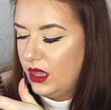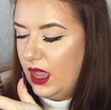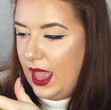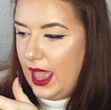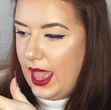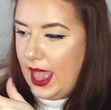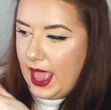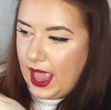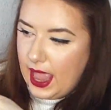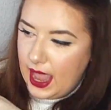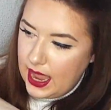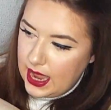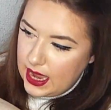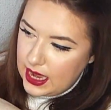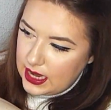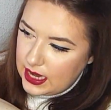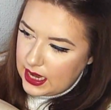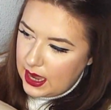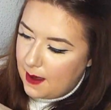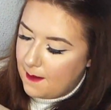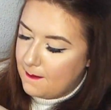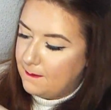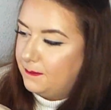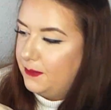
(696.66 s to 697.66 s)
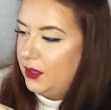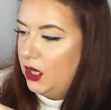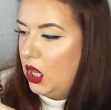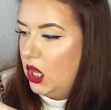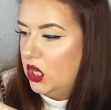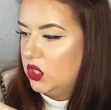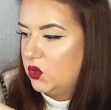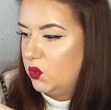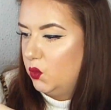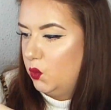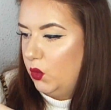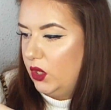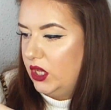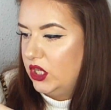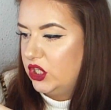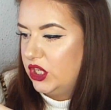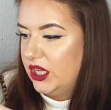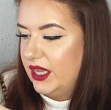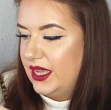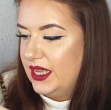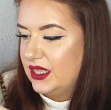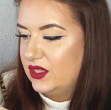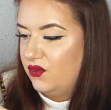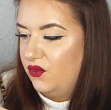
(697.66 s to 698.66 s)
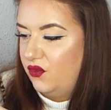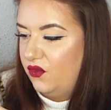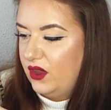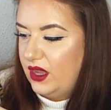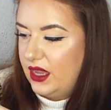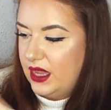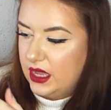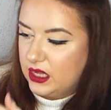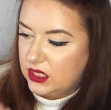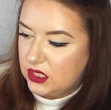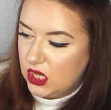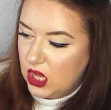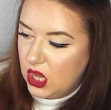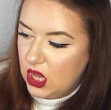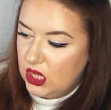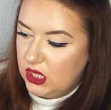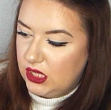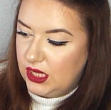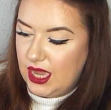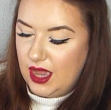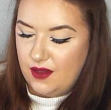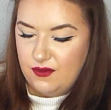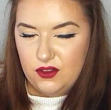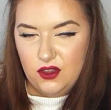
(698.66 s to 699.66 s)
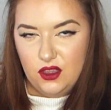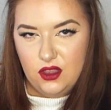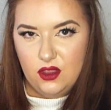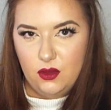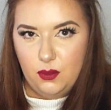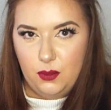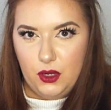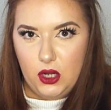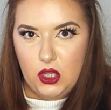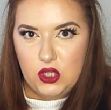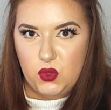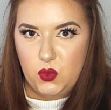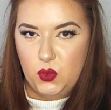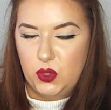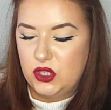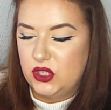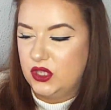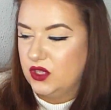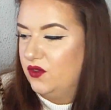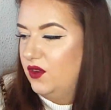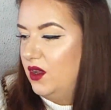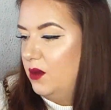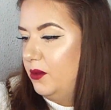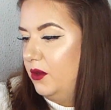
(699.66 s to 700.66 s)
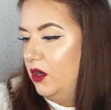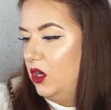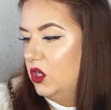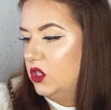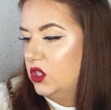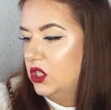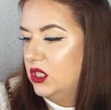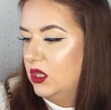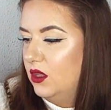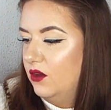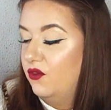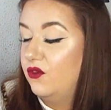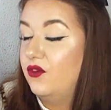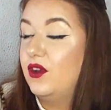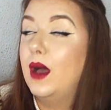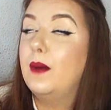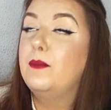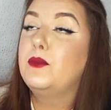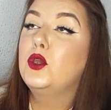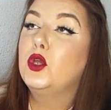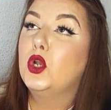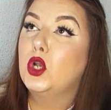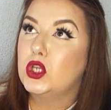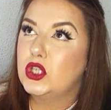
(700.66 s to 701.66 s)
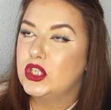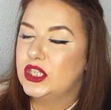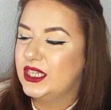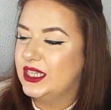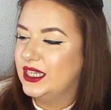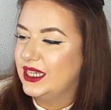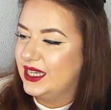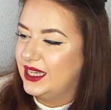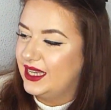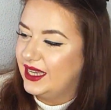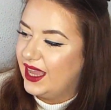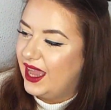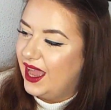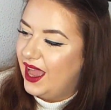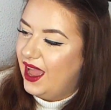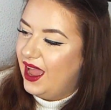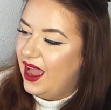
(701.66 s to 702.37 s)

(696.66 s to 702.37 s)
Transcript: a blush, which is Fierce. You have another blush, which is Fabulosity.